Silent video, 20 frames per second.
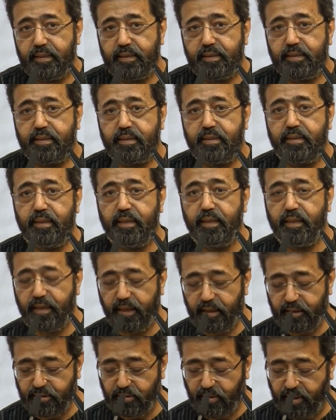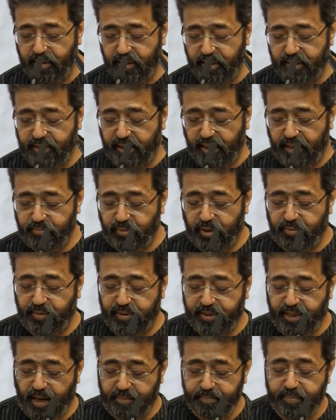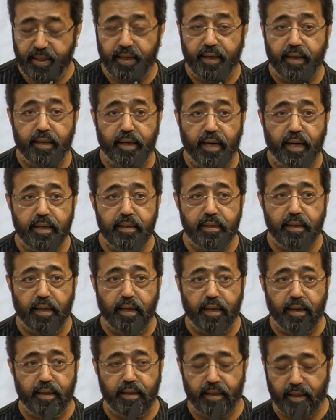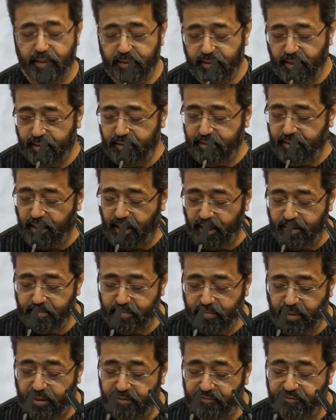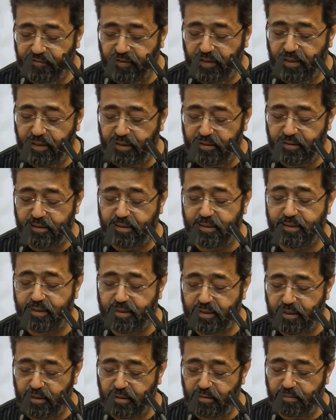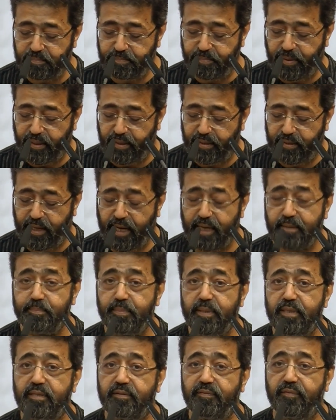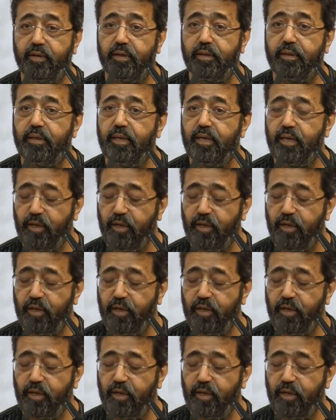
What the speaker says: Seeking to understand what was happening in India at that time and feeling disturbed by an atmosphere